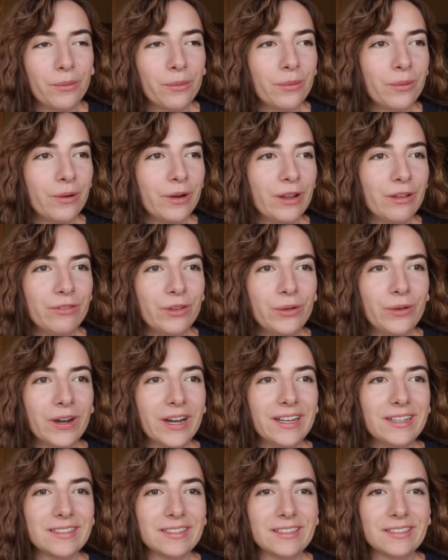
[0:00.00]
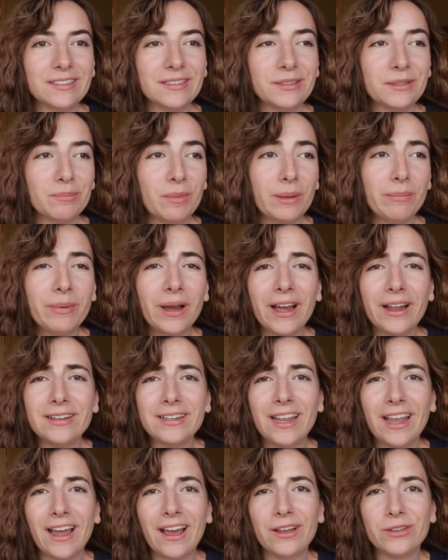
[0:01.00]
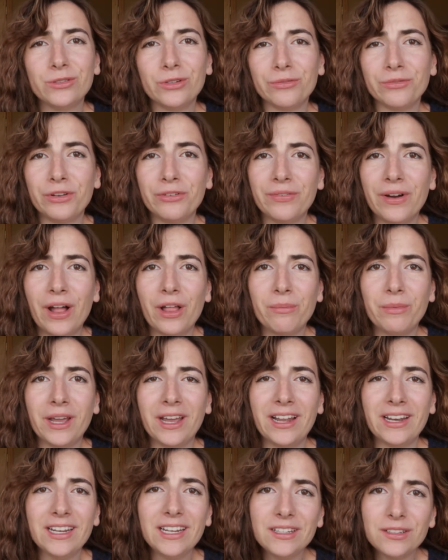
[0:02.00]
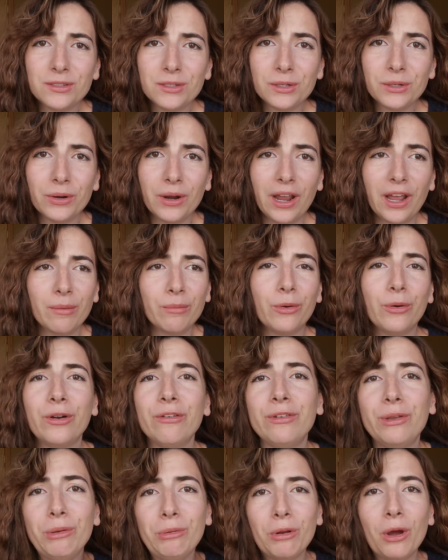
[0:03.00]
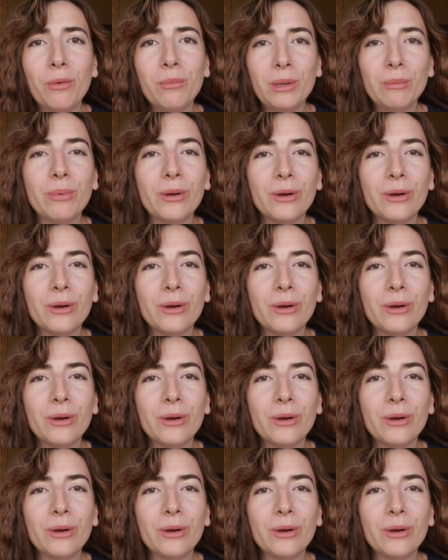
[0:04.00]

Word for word: or if you guys listen to my podcast, or if you follow me on Instagram, or if you know me